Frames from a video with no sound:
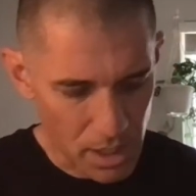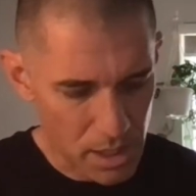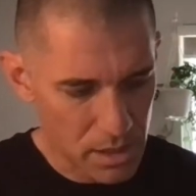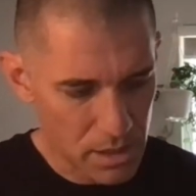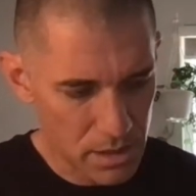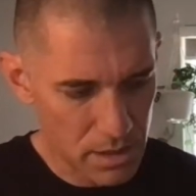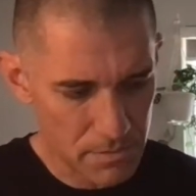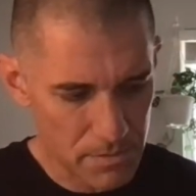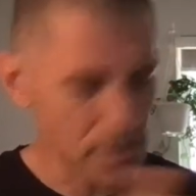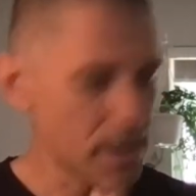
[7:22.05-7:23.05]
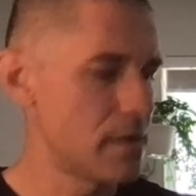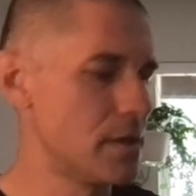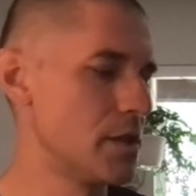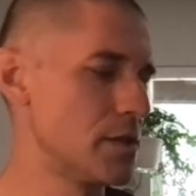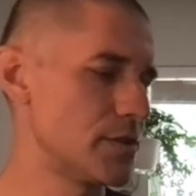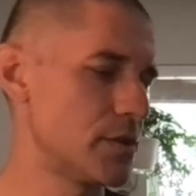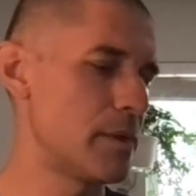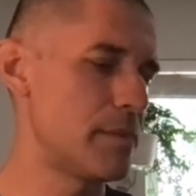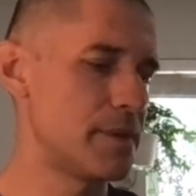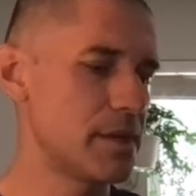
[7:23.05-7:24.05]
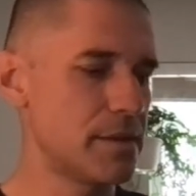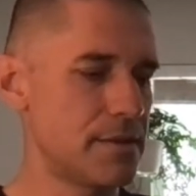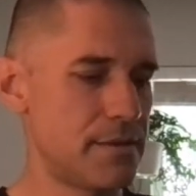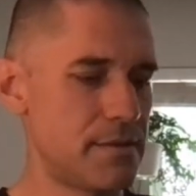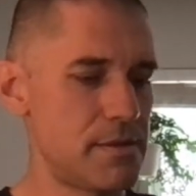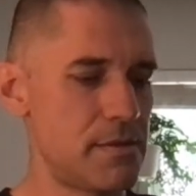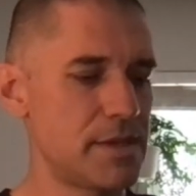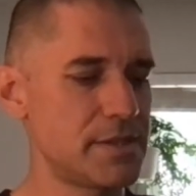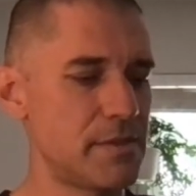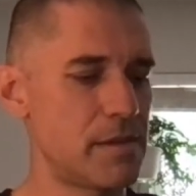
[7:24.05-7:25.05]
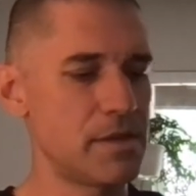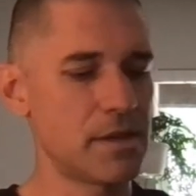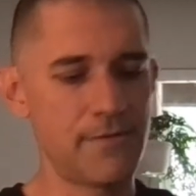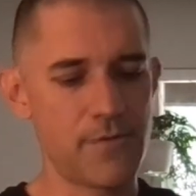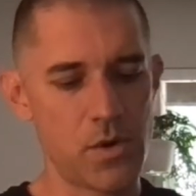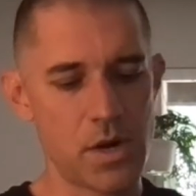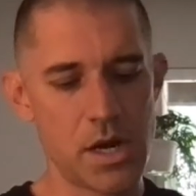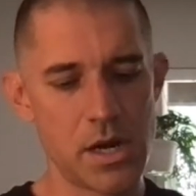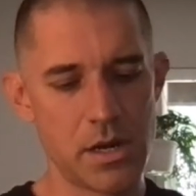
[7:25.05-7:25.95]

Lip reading: Okay, so the rest of my big 4,